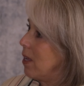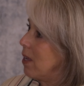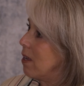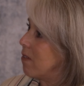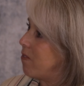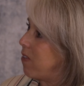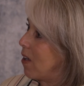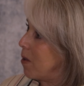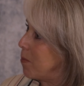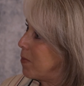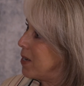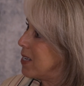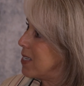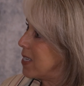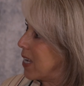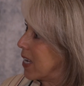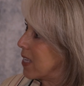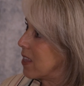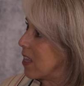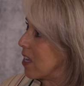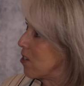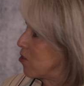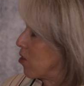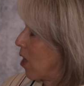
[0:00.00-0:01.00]
If I'm going to
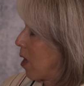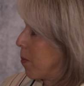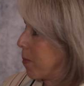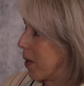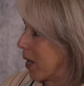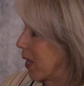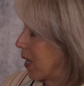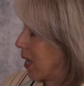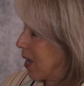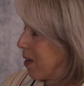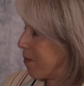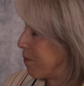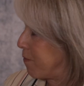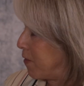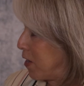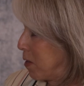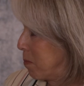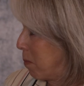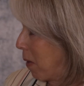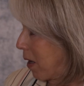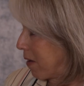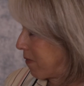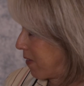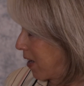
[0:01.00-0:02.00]
take that job and I can't
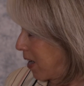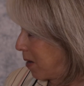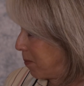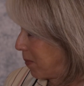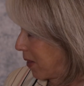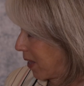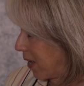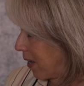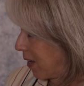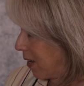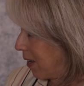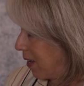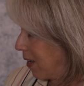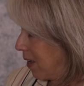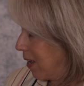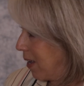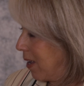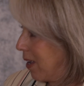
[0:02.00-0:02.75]
feed my family,